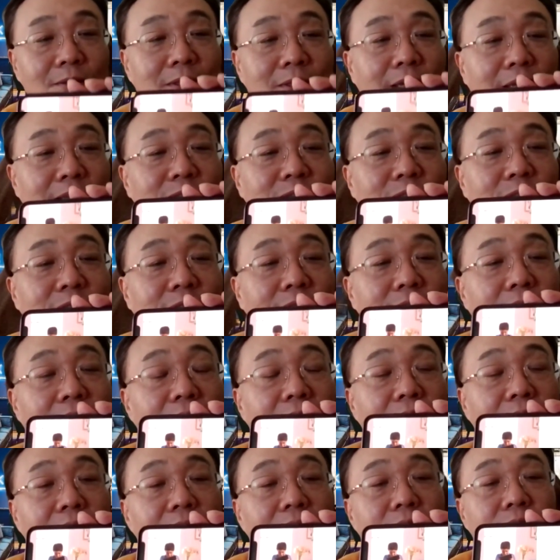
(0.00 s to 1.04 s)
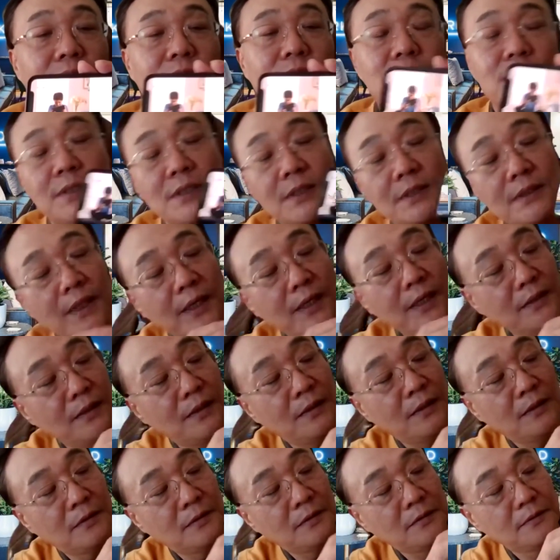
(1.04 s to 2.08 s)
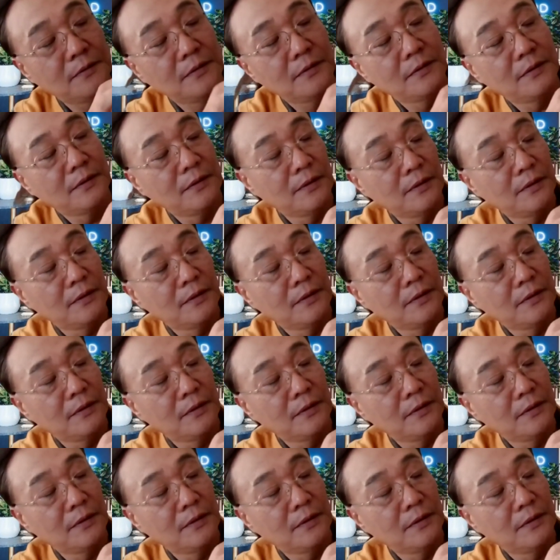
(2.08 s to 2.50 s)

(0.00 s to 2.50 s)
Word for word: okay, so you see that? Oh,